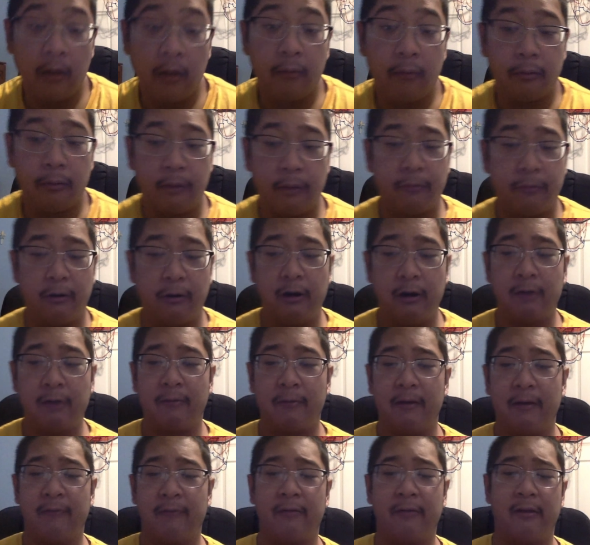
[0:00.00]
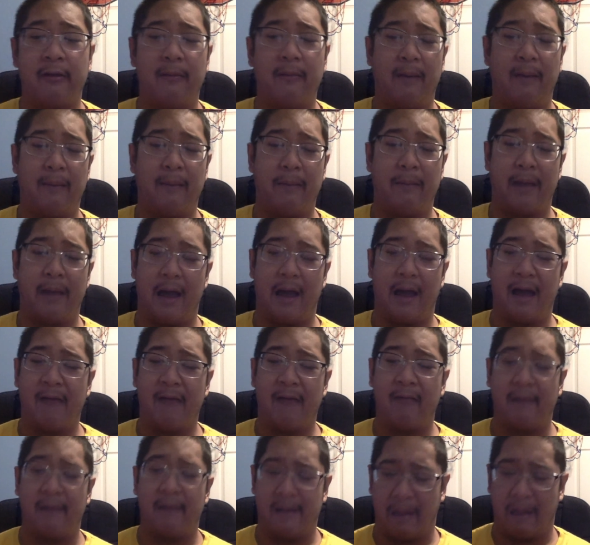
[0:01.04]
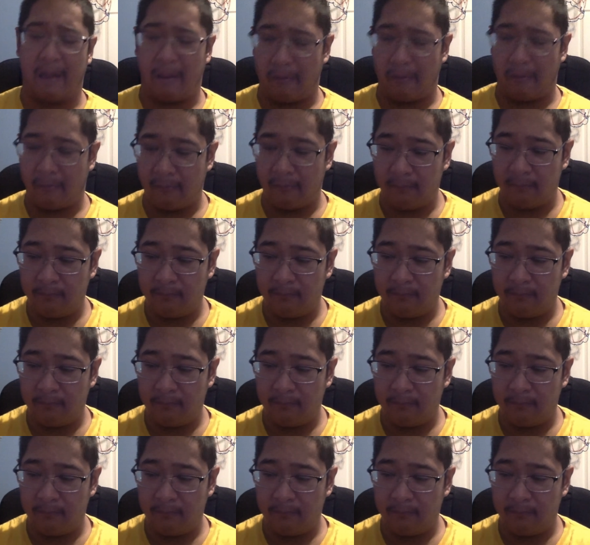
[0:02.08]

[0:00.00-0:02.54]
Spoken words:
The third question you might be asking is,